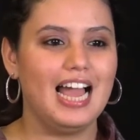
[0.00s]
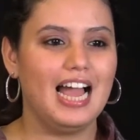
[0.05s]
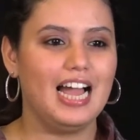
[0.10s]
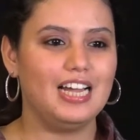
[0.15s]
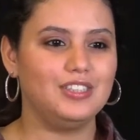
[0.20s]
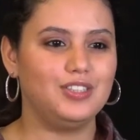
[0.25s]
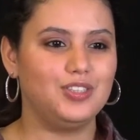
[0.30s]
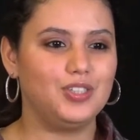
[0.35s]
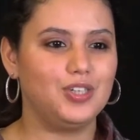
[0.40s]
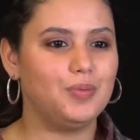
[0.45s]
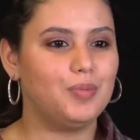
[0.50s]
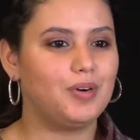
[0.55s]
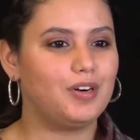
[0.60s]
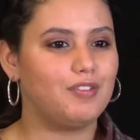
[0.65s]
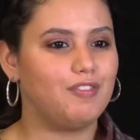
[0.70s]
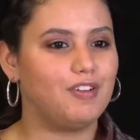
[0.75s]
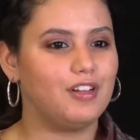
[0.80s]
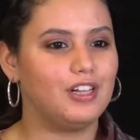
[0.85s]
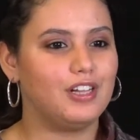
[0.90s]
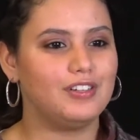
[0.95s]
and two more
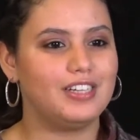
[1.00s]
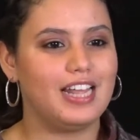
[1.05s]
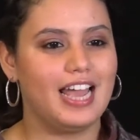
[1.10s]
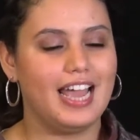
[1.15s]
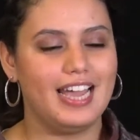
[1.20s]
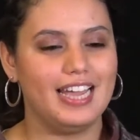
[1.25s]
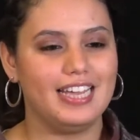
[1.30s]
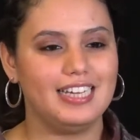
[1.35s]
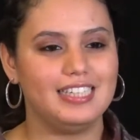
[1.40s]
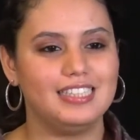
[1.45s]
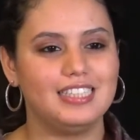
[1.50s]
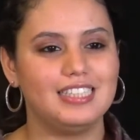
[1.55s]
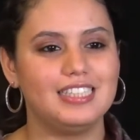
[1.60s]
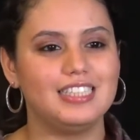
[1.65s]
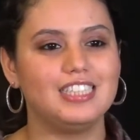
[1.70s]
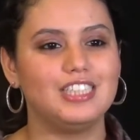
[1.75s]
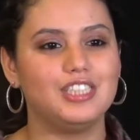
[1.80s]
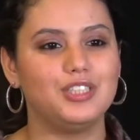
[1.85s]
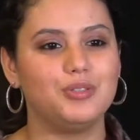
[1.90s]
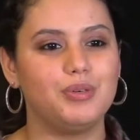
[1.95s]
followed at
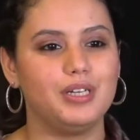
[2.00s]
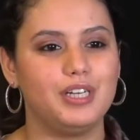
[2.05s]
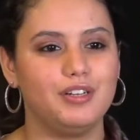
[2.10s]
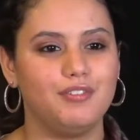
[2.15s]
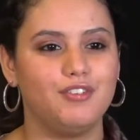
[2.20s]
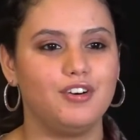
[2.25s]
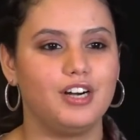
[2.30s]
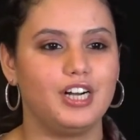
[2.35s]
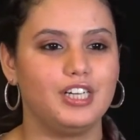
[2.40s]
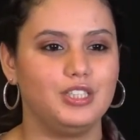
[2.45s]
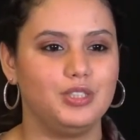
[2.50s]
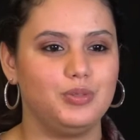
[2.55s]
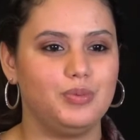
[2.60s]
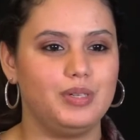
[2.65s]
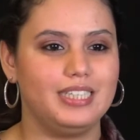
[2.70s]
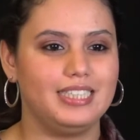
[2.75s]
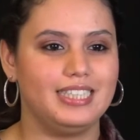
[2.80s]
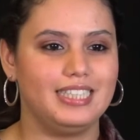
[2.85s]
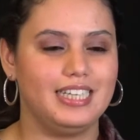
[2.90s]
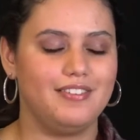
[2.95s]
ages 24 and
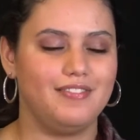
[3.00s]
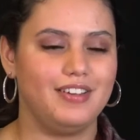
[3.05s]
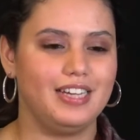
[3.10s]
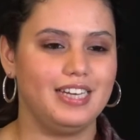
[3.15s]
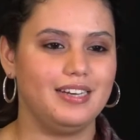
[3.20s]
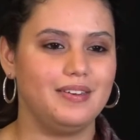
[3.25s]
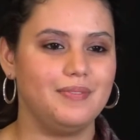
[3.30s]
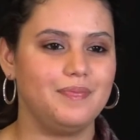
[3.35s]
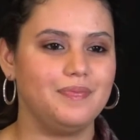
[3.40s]
27.